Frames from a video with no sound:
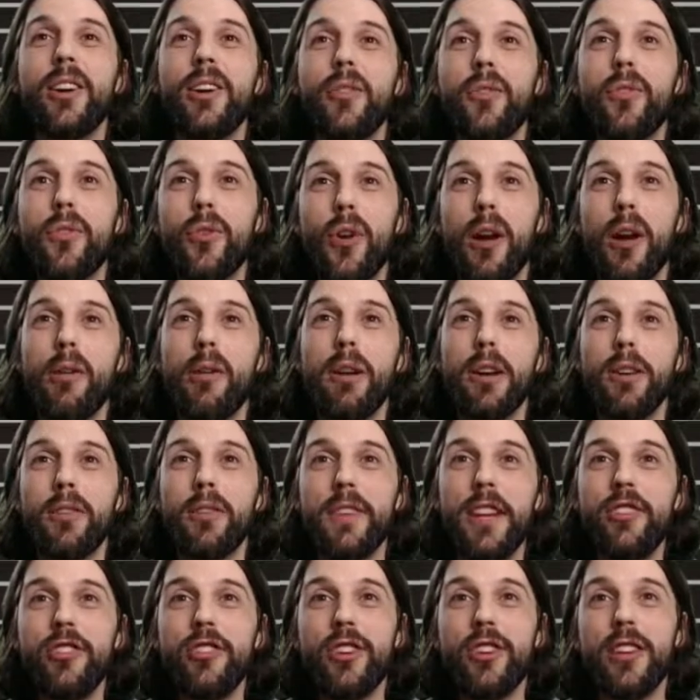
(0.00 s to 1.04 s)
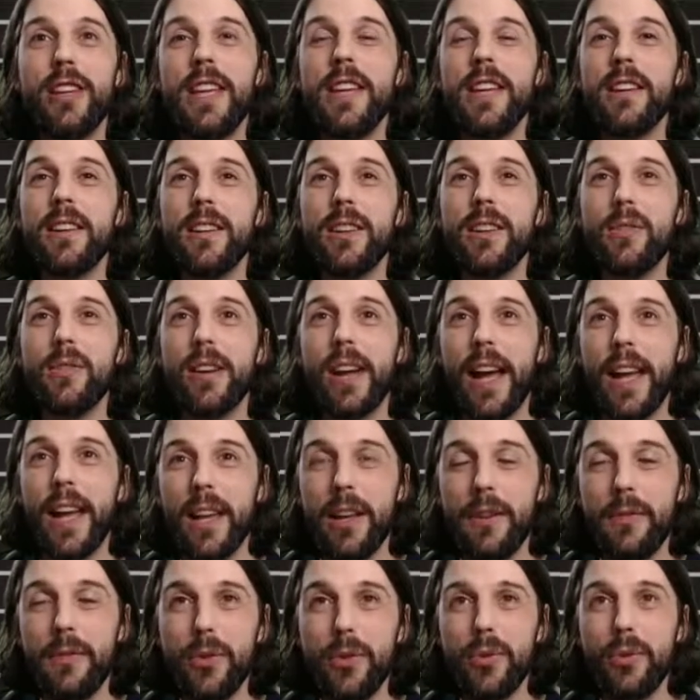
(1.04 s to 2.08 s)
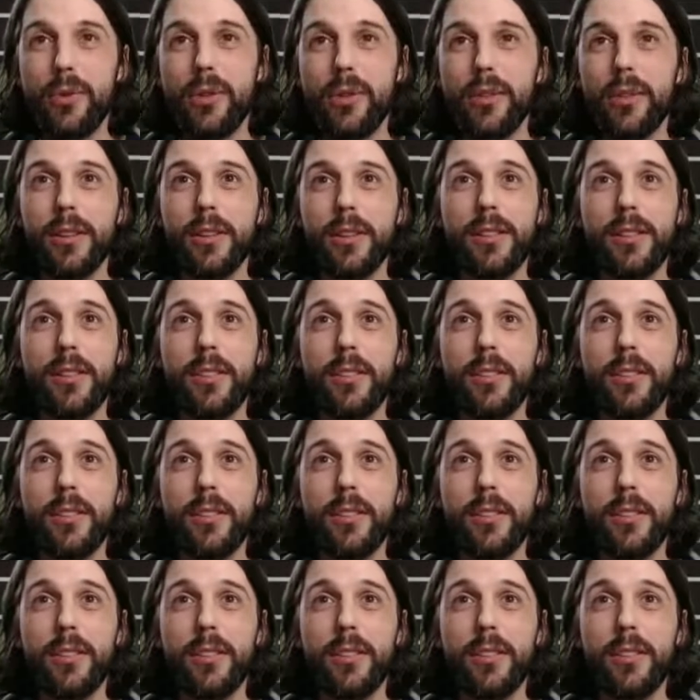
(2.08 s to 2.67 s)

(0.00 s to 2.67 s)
for our adventure here? I give you a